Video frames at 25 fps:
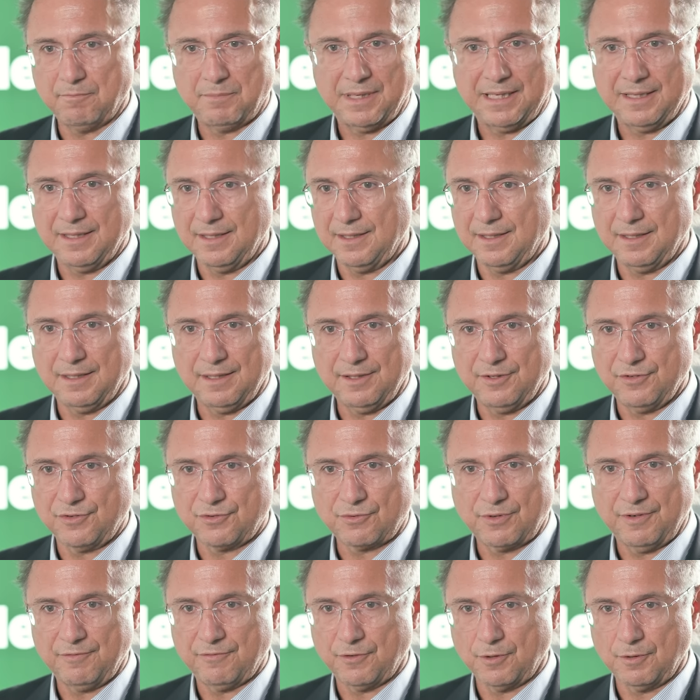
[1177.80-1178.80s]
been in the
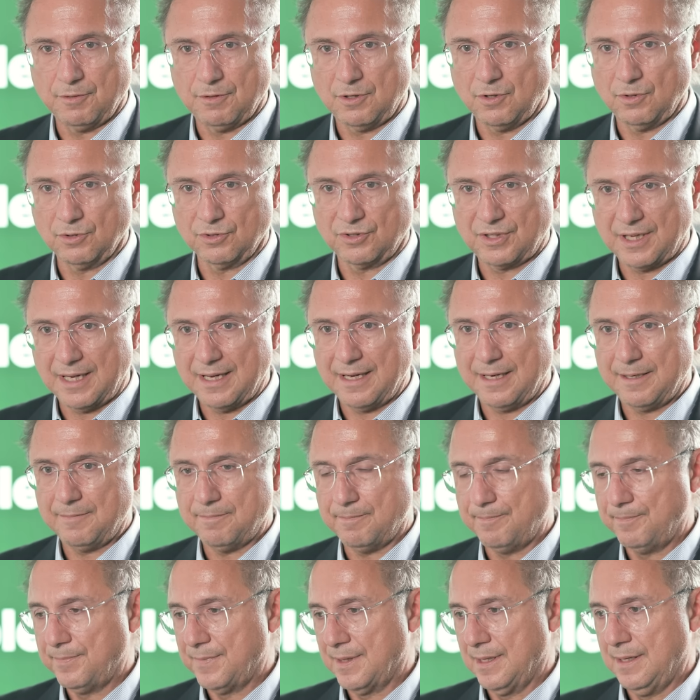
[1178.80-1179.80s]
industry for a long
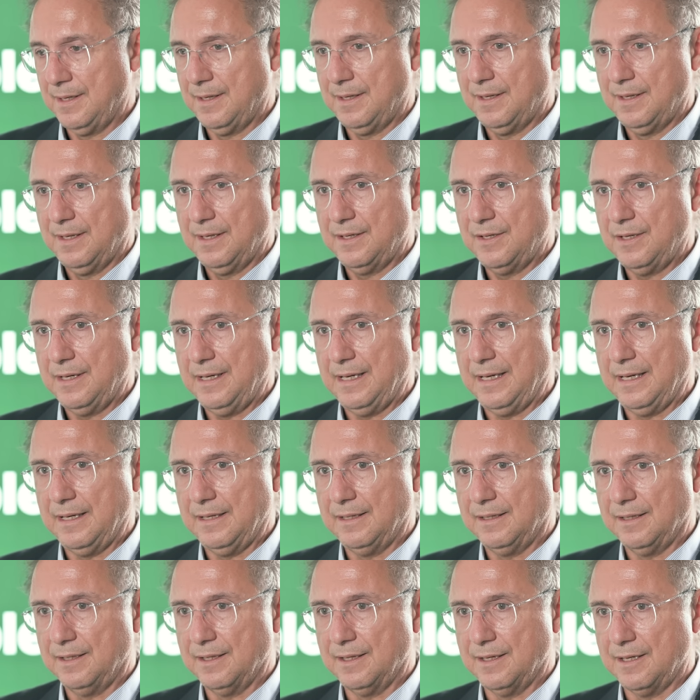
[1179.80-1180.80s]
time.
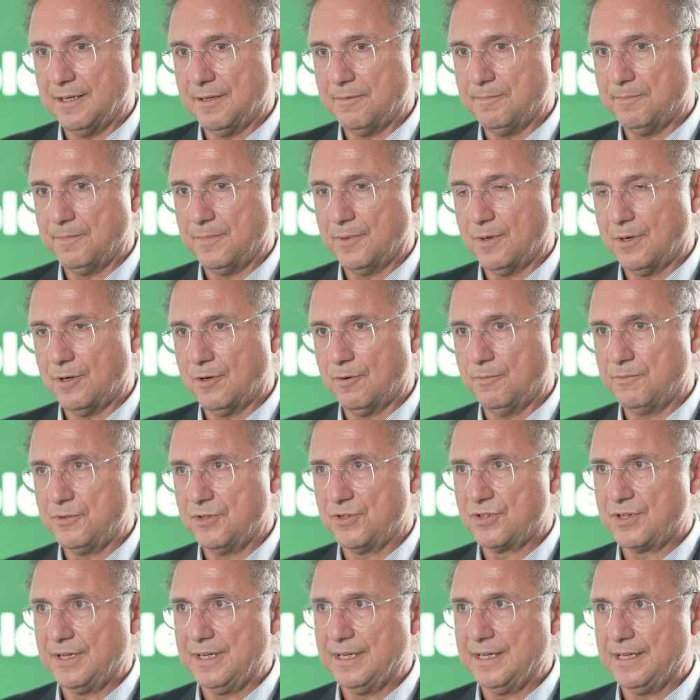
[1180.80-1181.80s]
And
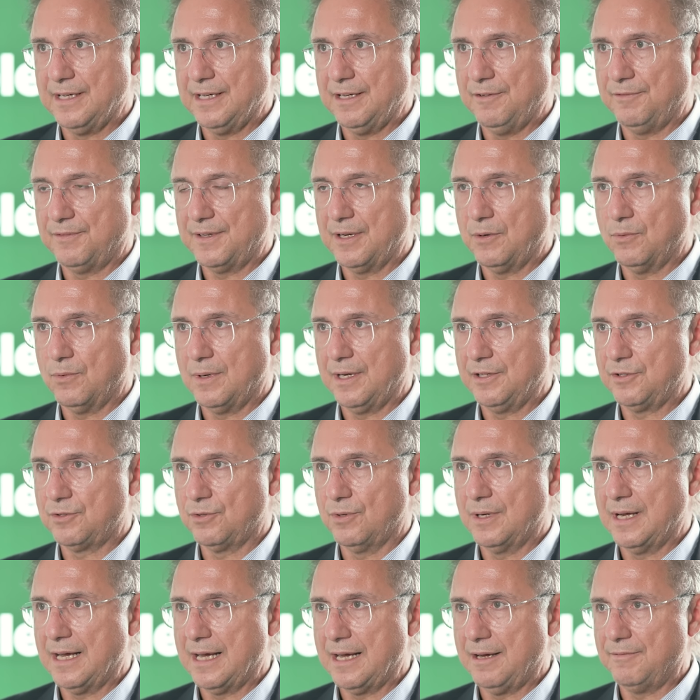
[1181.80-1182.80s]
obviously, if they want
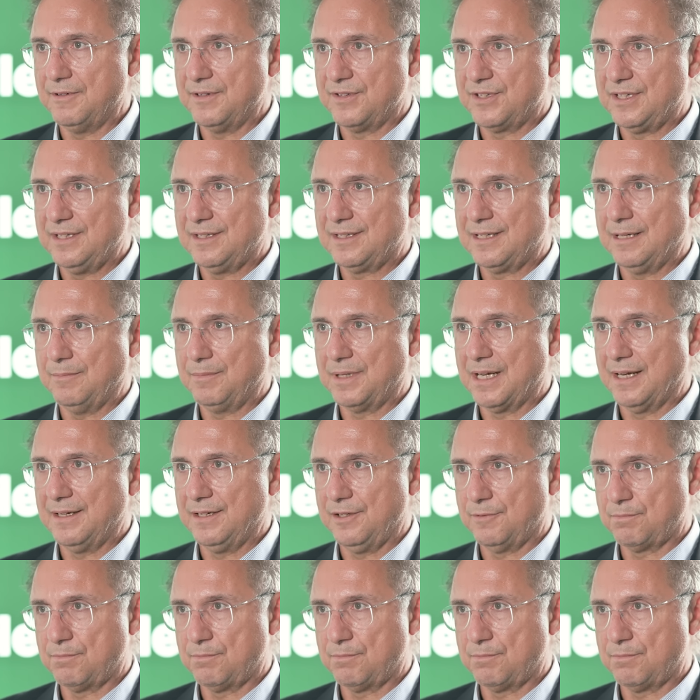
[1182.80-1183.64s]
to have a system that is